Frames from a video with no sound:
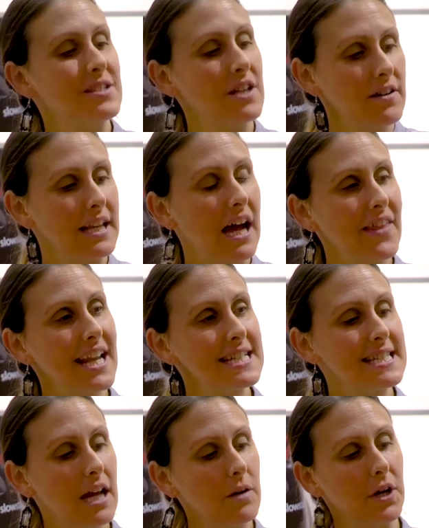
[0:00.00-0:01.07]
So now that
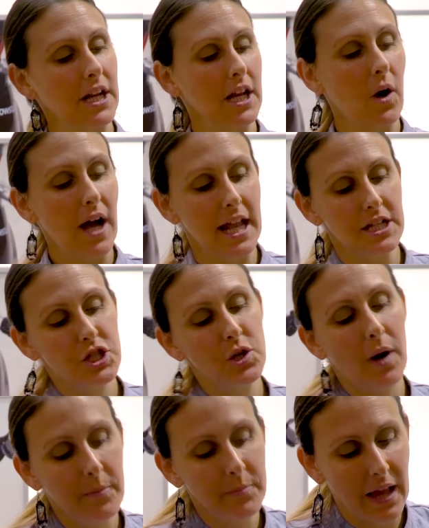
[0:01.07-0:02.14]
it's done, we're gonna go ahead and
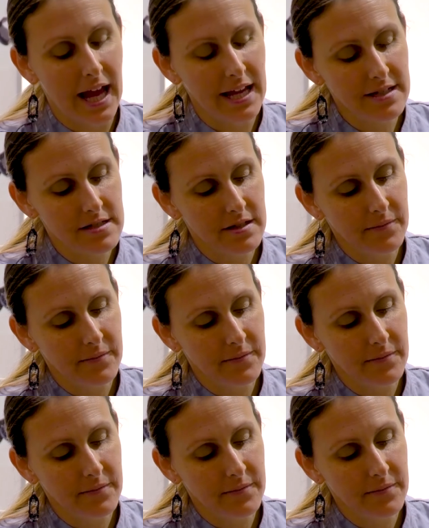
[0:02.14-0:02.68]
do our blend.